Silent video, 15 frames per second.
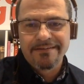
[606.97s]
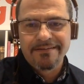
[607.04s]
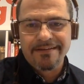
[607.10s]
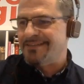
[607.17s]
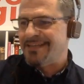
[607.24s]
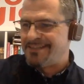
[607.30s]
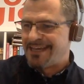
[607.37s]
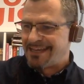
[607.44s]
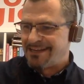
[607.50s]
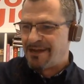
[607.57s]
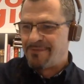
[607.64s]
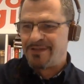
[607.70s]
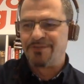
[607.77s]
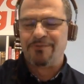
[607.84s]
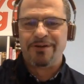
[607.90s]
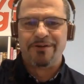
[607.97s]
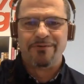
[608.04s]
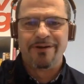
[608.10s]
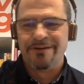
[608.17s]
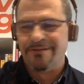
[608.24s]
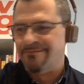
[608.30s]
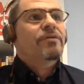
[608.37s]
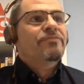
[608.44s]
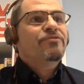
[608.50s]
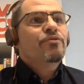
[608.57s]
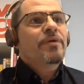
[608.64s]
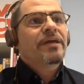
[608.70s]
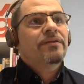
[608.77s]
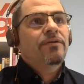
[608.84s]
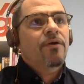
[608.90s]
And that's economics 101. If you
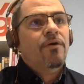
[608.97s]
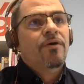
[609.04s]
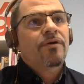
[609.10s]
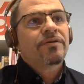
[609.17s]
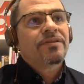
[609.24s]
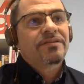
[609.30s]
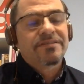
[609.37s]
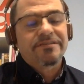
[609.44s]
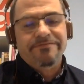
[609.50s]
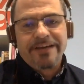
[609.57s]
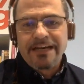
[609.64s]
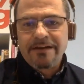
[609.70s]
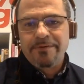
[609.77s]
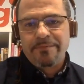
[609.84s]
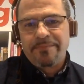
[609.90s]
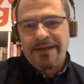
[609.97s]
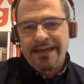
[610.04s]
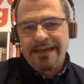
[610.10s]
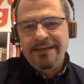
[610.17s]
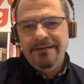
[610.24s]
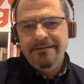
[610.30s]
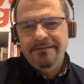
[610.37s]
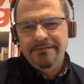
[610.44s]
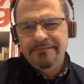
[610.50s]
ignore the developer pain,